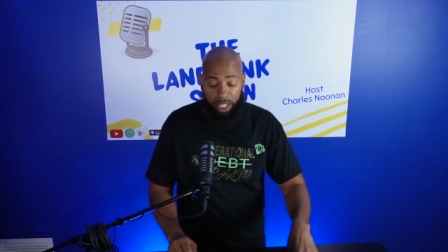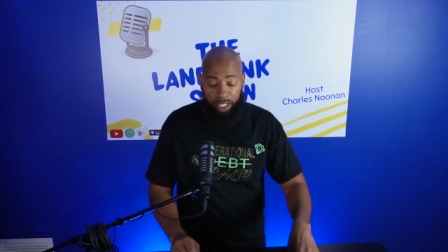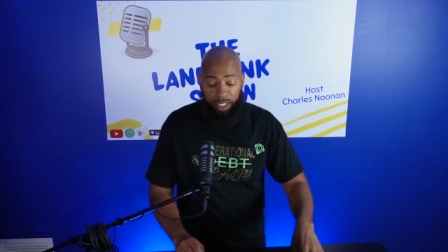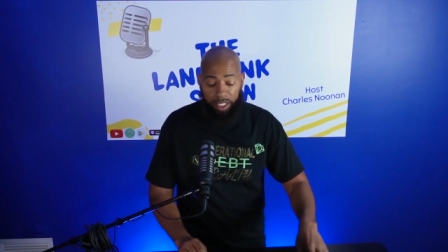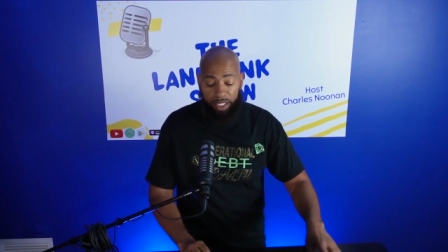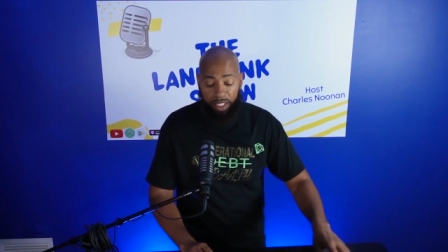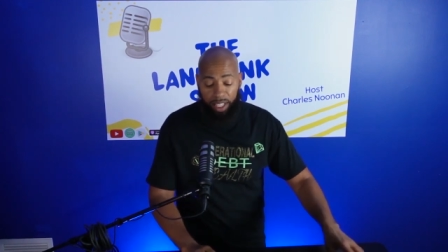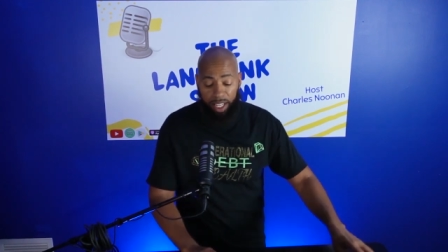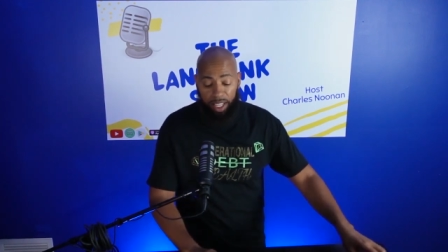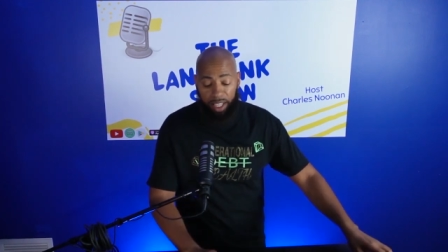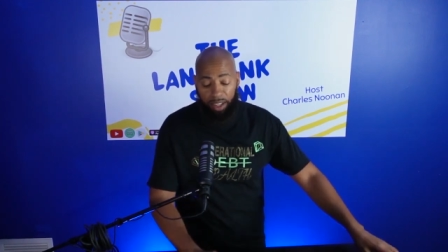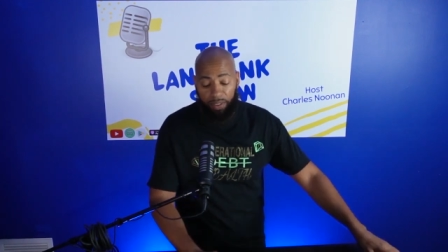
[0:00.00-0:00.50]

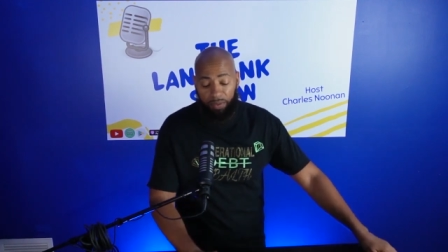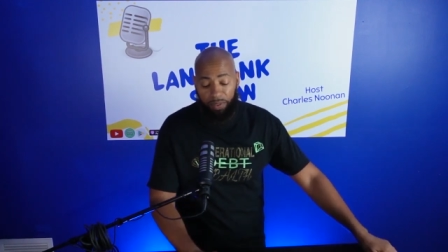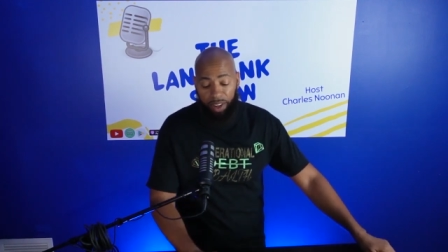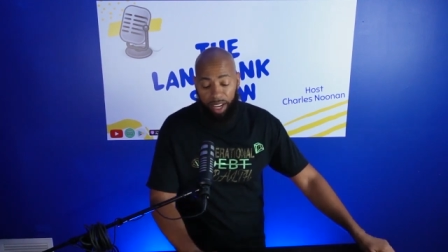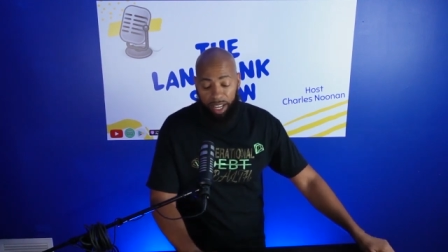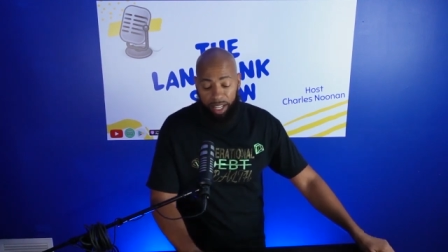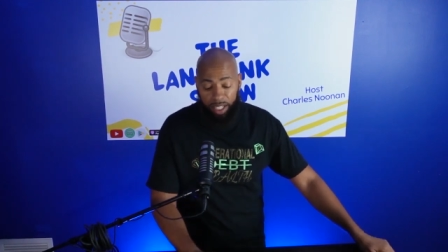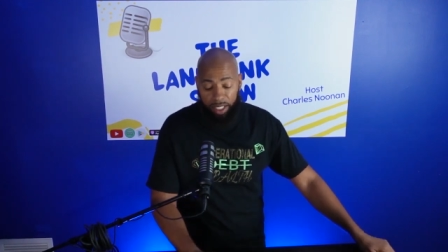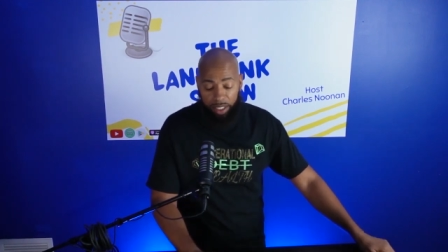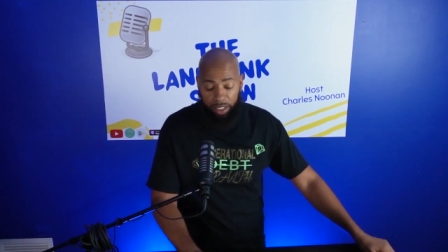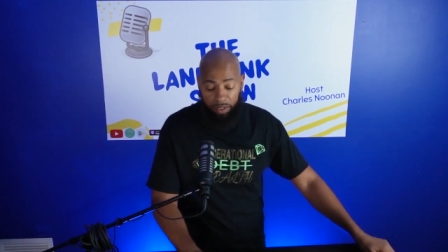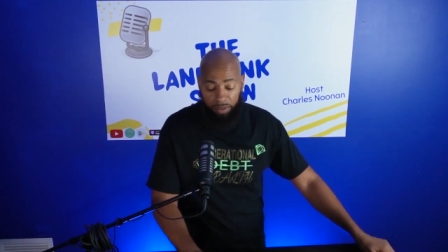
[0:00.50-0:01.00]
to take
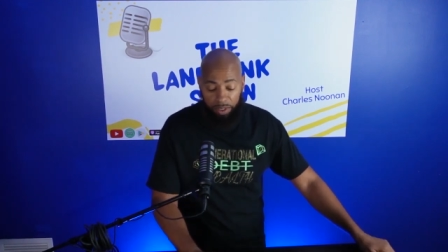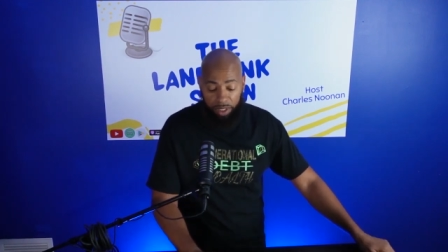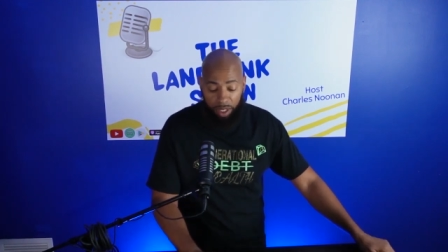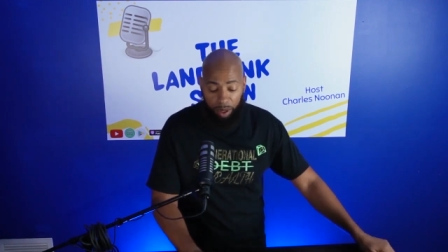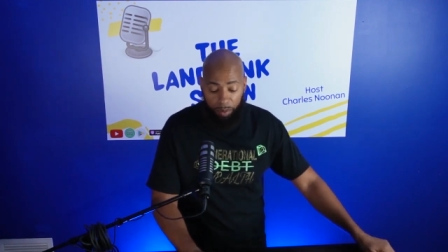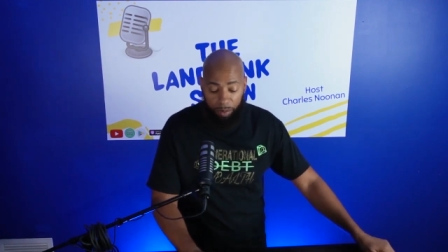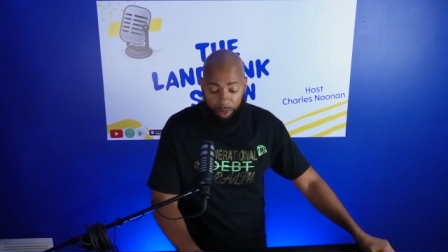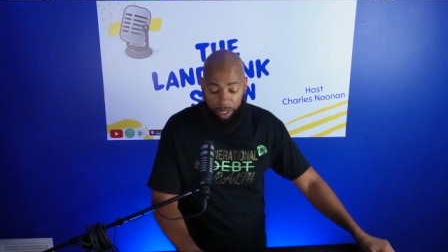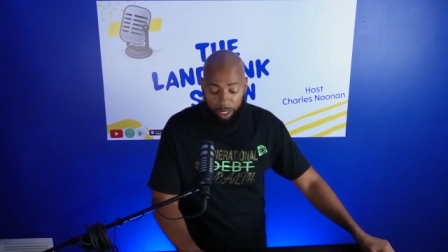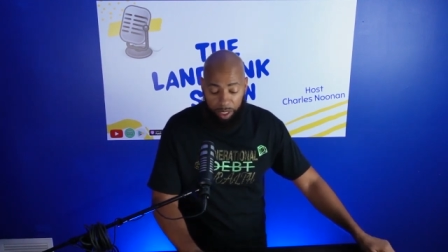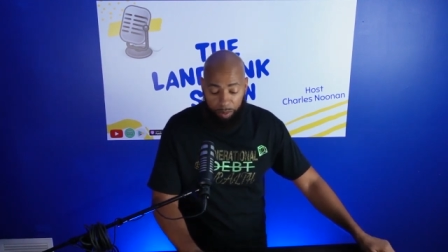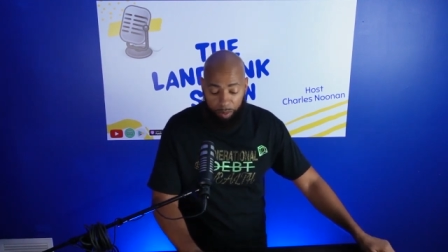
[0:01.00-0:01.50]
advantage of
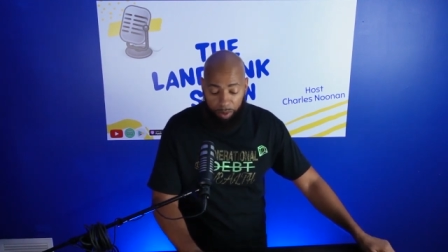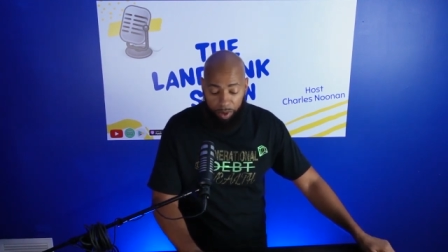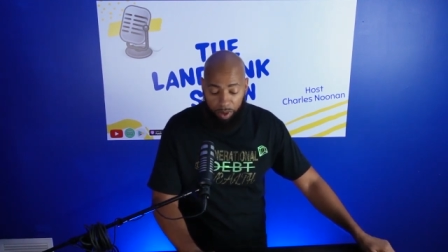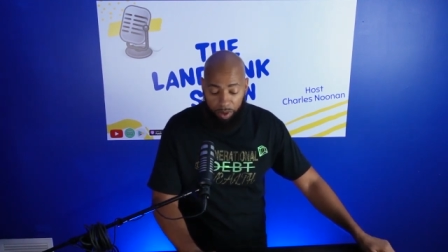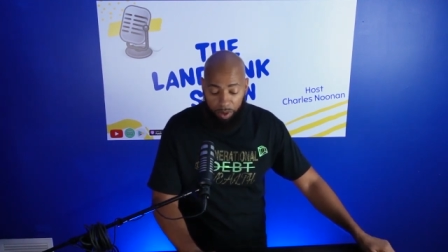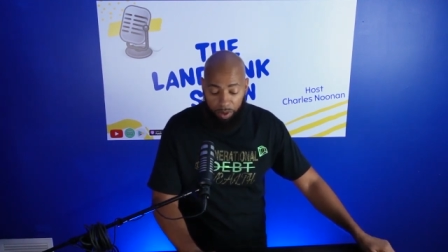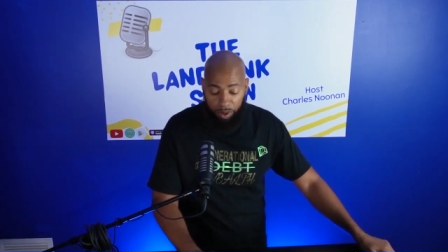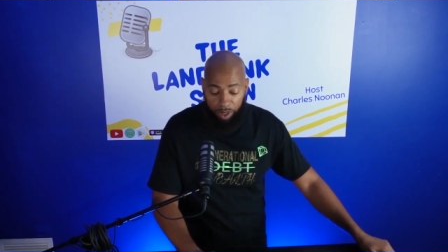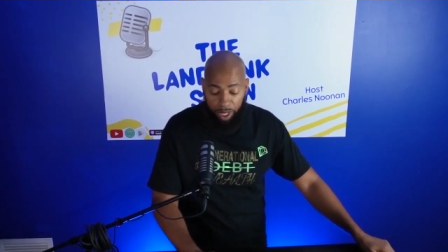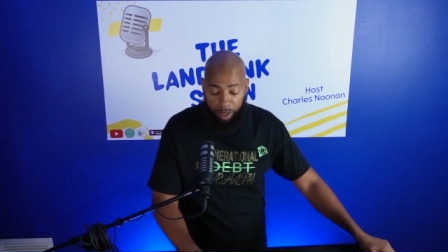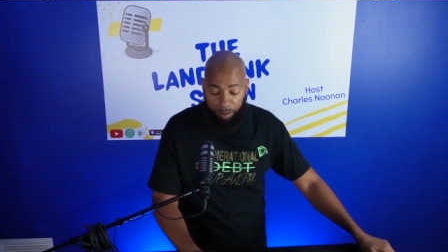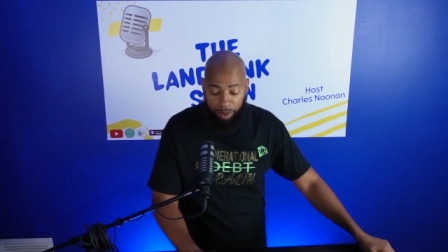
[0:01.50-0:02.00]
some of these
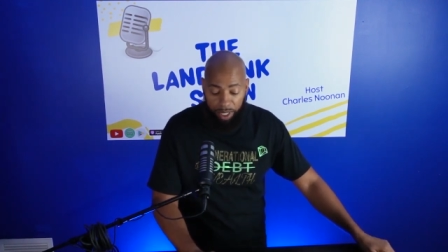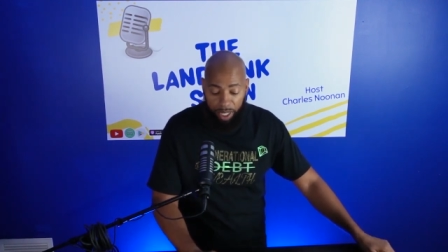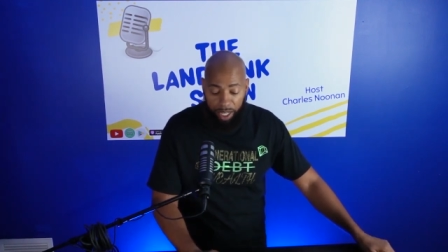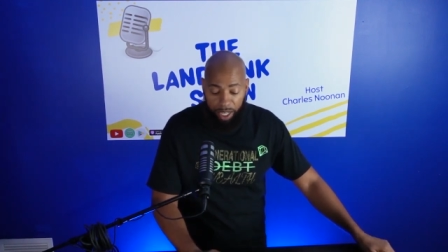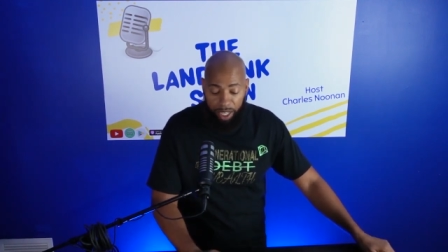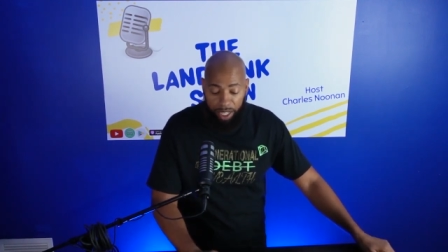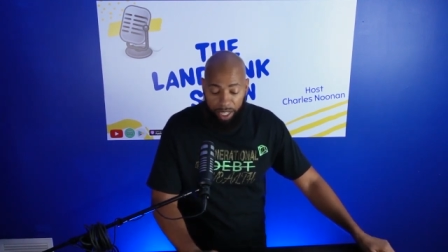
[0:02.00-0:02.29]
programs.